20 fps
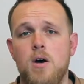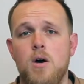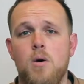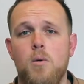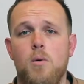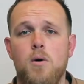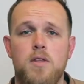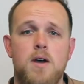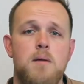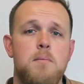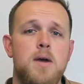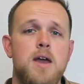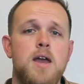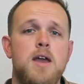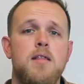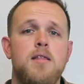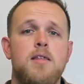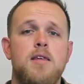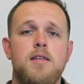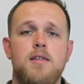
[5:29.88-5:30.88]
what that
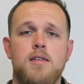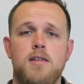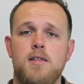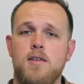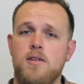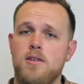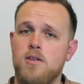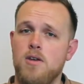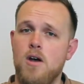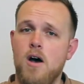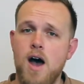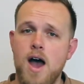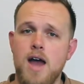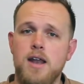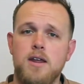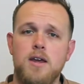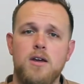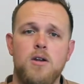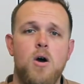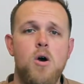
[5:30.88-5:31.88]
means is that the
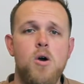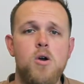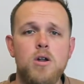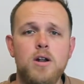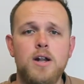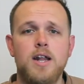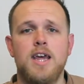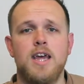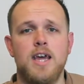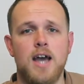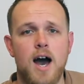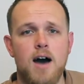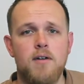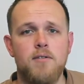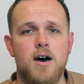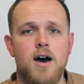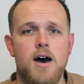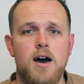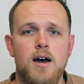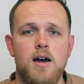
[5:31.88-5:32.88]
site can only
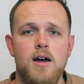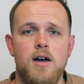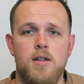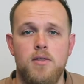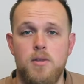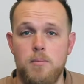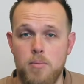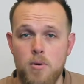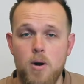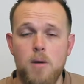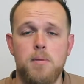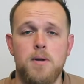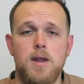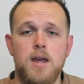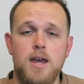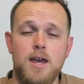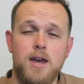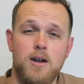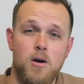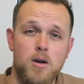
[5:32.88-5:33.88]
cover, the
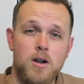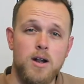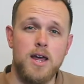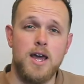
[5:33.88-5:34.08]
property can only